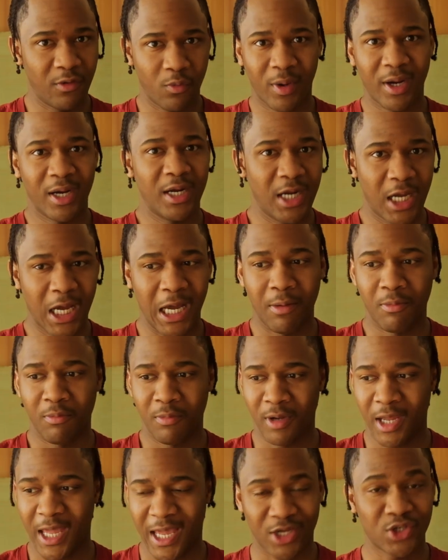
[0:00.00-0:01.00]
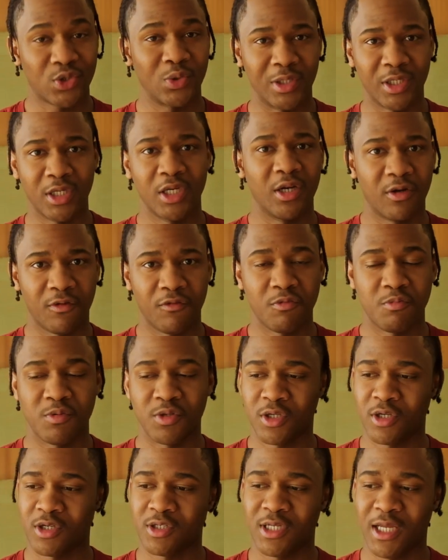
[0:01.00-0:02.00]
right now, I'm actually nervous
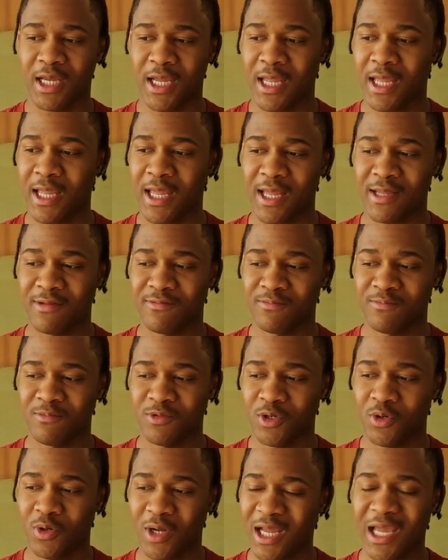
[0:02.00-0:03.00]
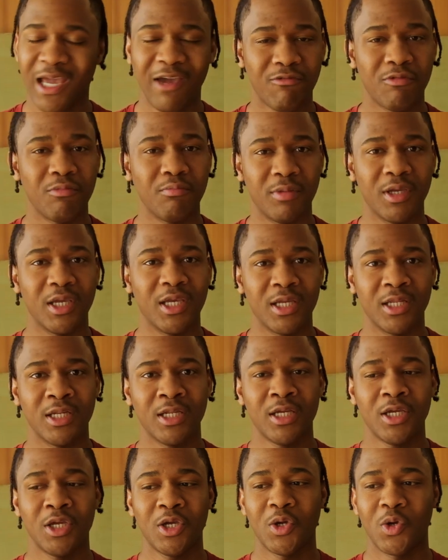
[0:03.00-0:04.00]
because I haven't been
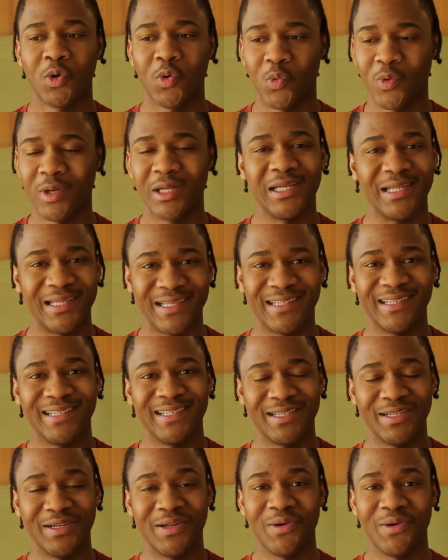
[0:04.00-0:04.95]
really,